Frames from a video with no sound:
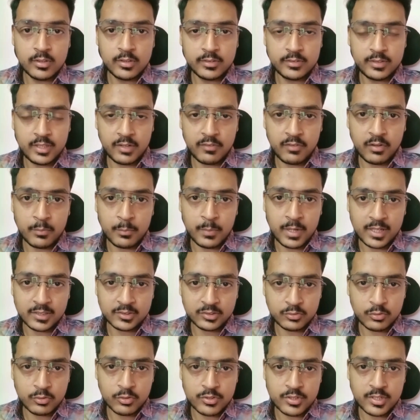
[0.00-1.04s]
there were
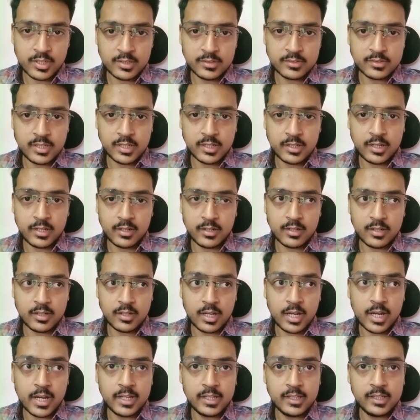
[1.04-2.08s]
mass questions that
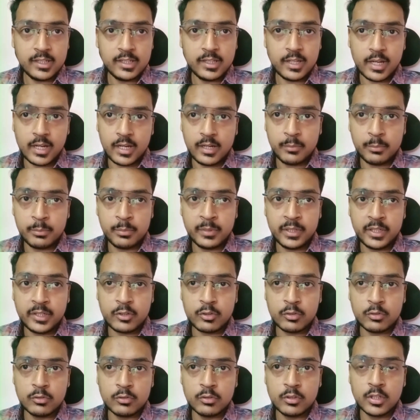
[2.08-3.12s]
highly helped me
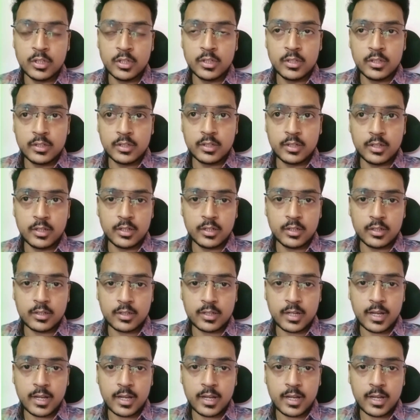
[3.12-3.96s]
to uh,